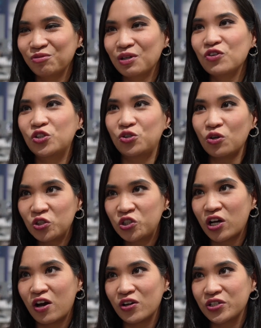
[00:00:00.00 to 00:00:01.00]
with a soul
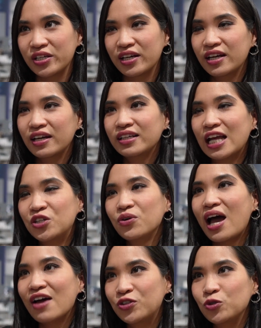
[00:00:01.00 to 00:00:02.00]
charge that you
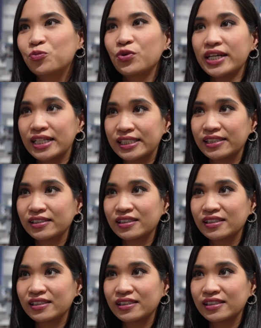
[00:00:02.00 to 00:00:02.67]
have to win,